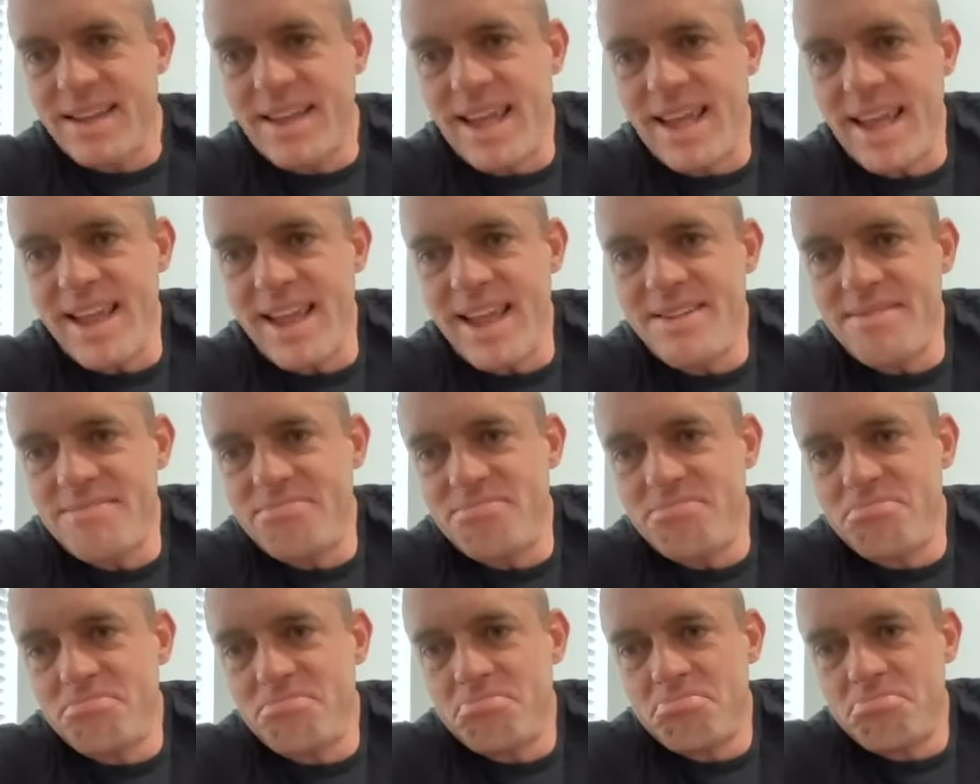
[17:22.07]

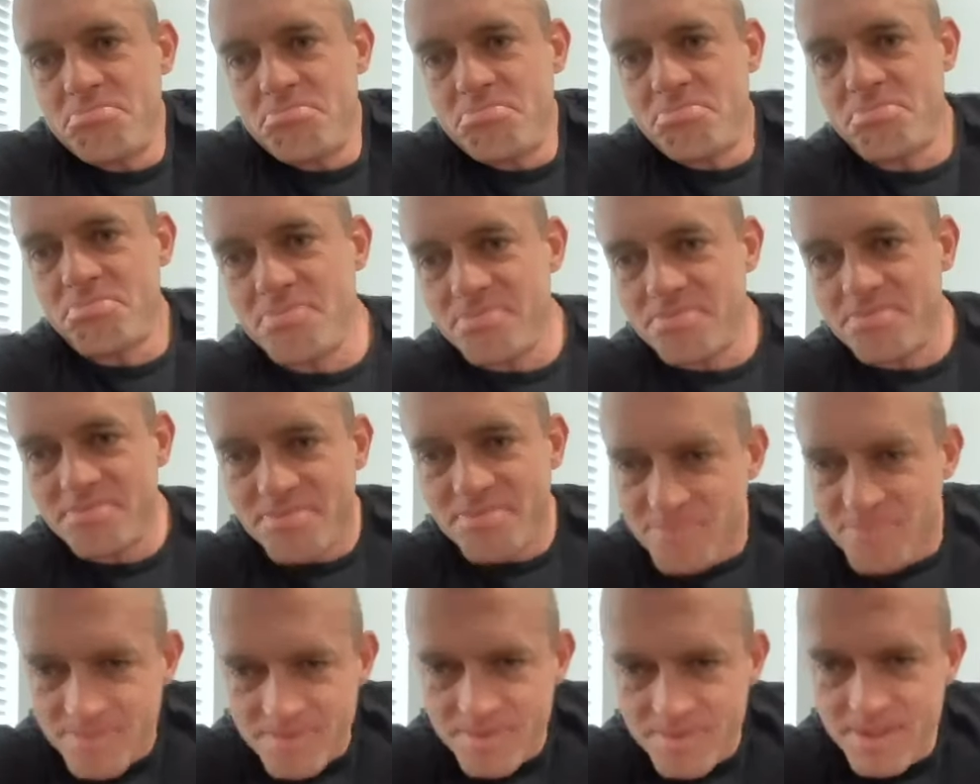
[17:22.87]
And
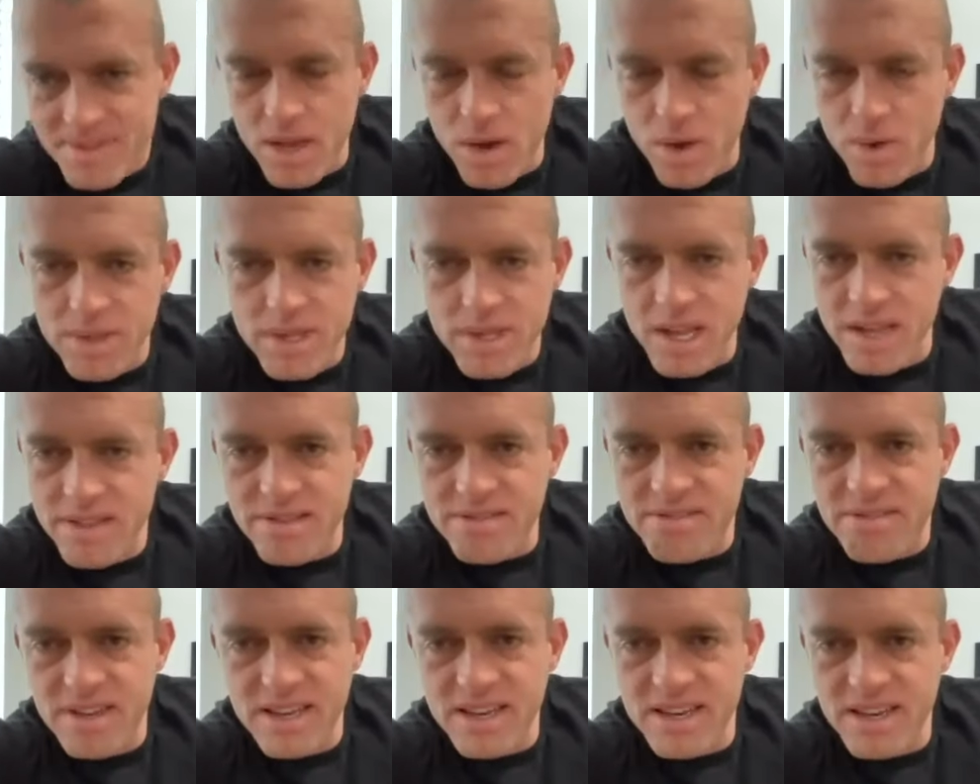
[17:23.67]
the only
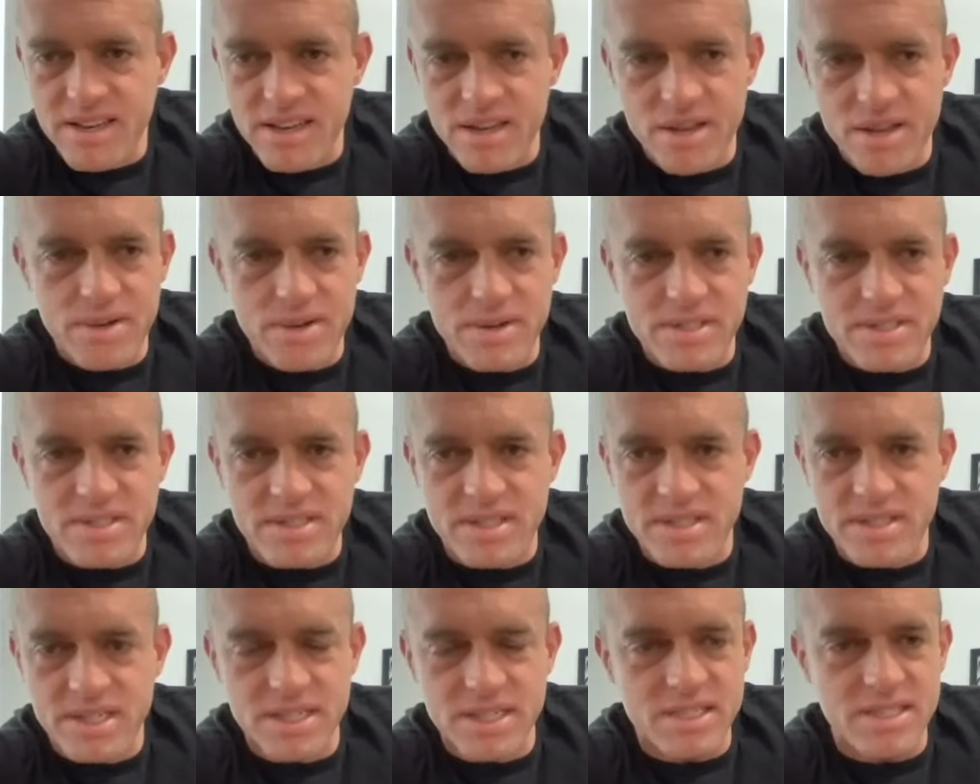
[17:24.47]
other thing to do is
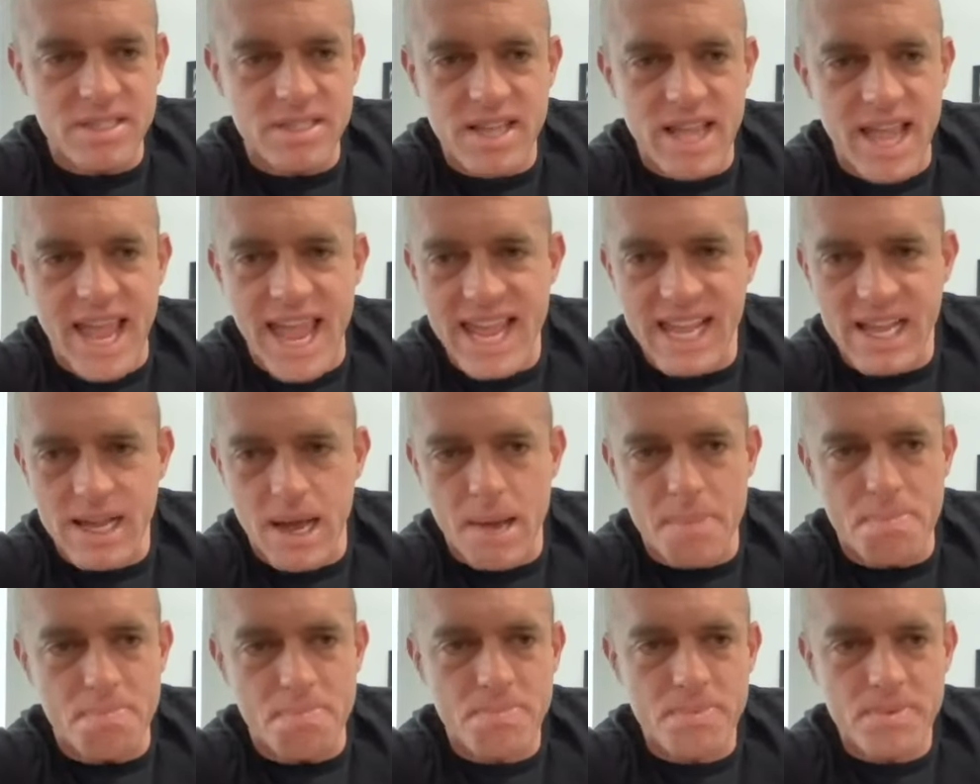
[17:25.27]
to just hang
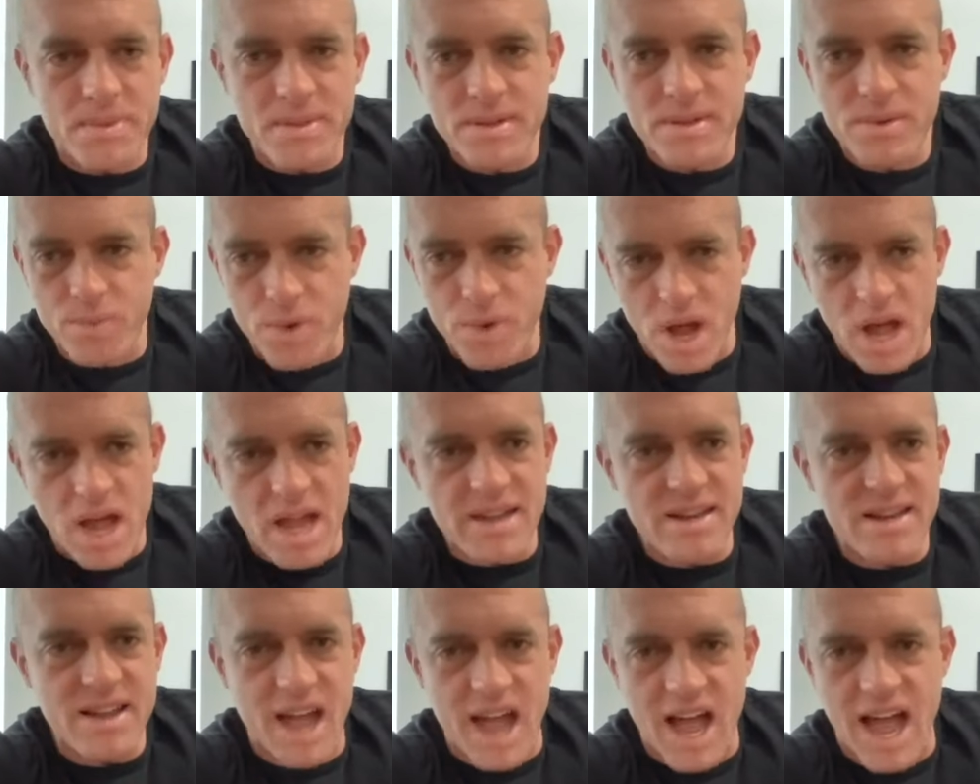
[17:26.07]
up
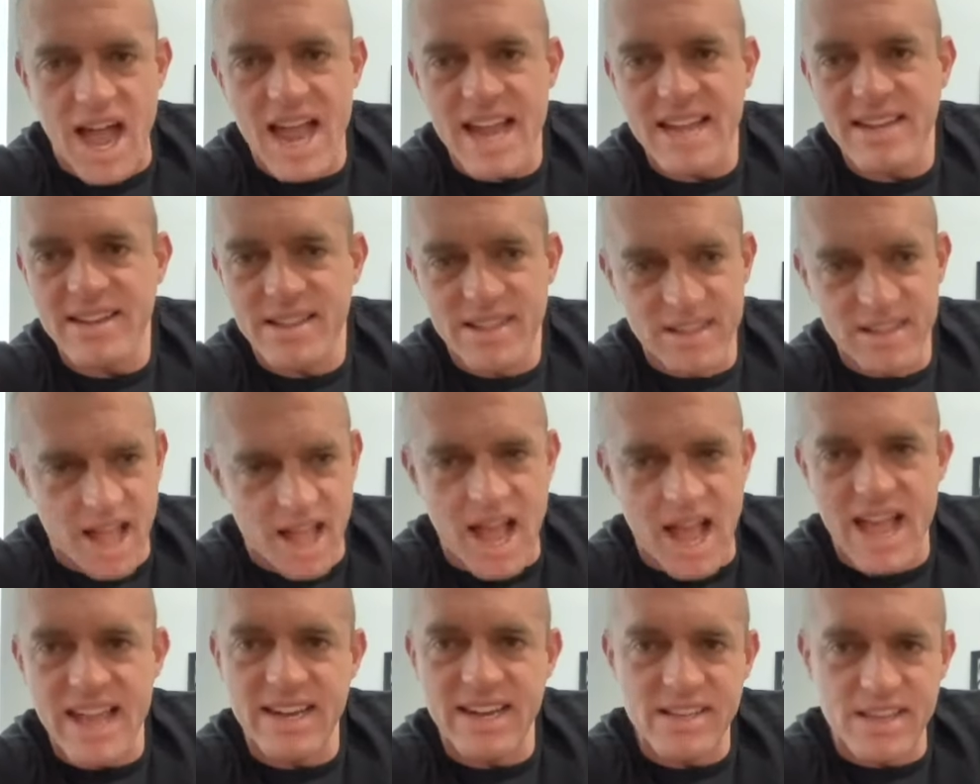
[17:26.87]
run, hide,
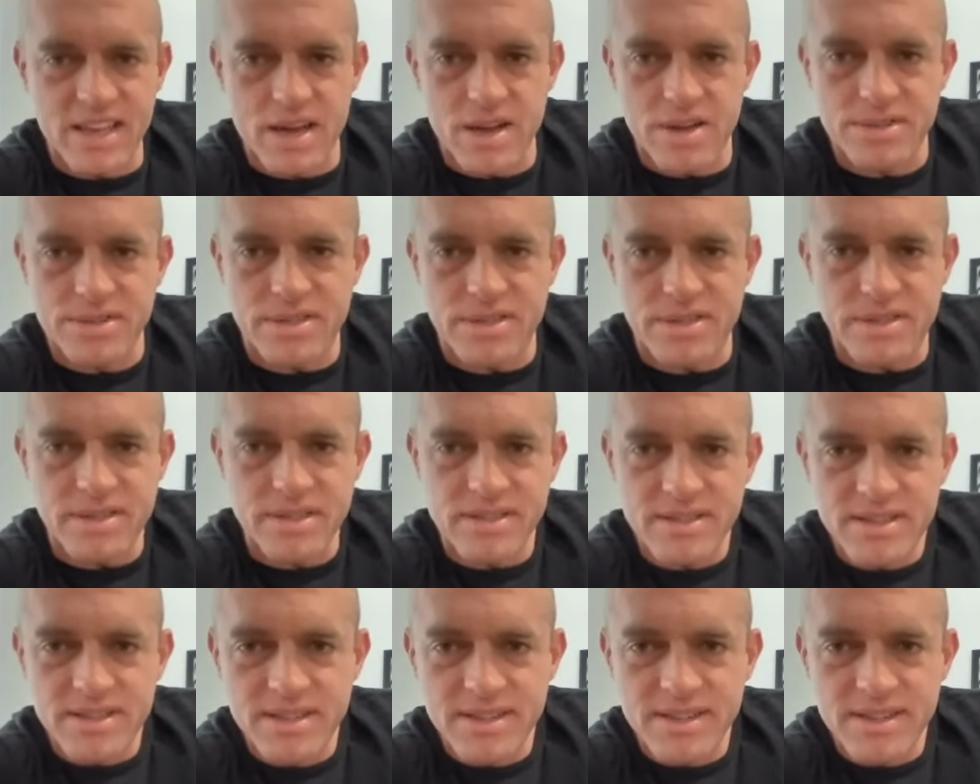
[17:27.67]
lie, and ghost.